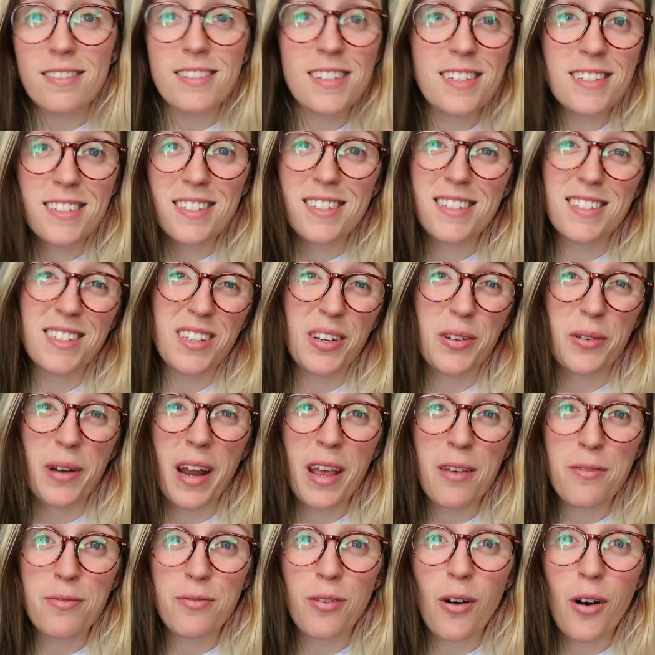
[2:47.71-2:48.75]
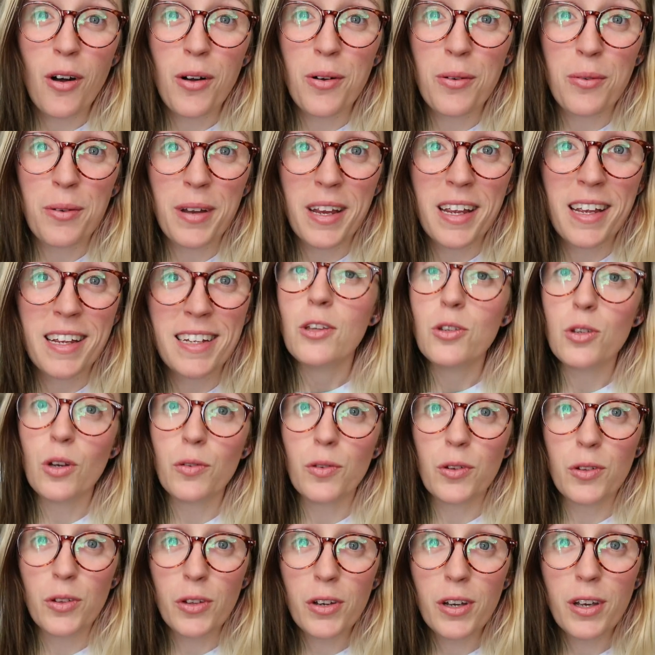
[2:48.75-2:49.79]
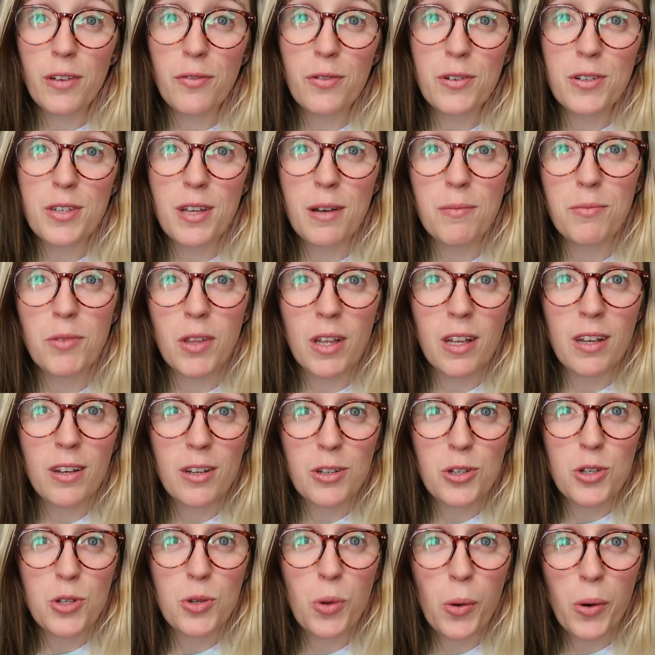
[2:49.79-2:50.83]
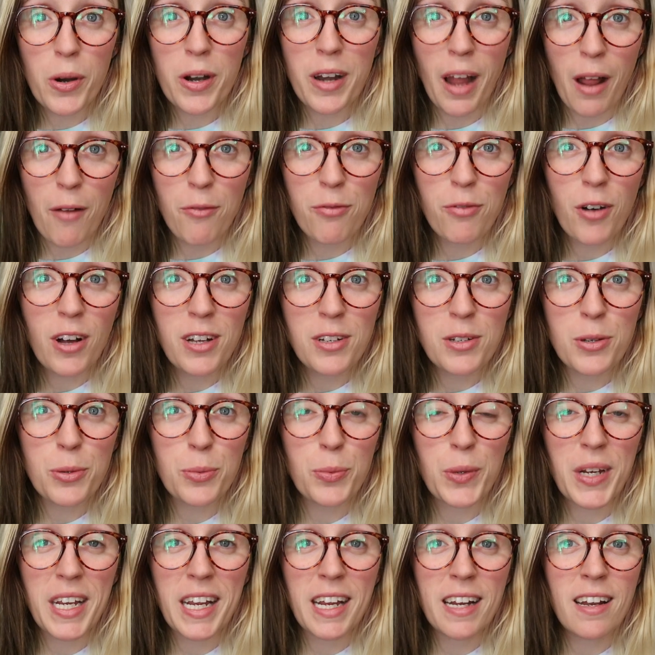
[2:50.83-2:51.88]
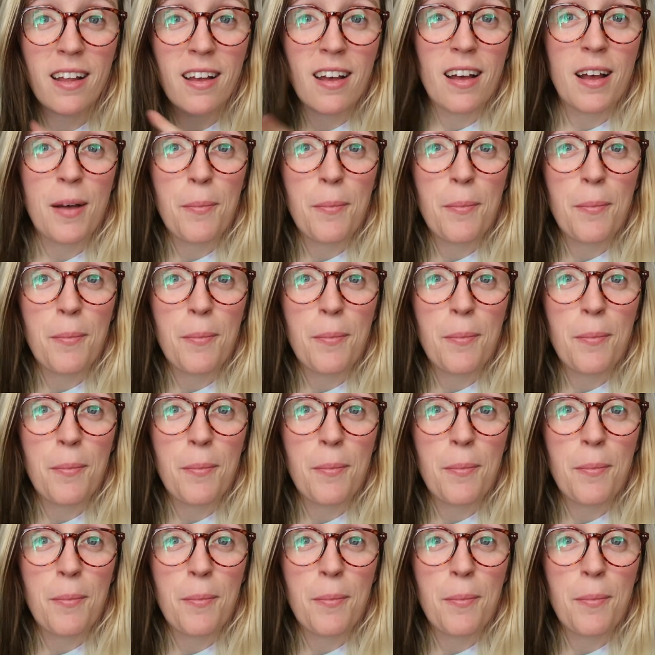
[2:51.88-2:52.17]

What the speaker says: this is a great fall read. So if you're looking for something short and fun to read,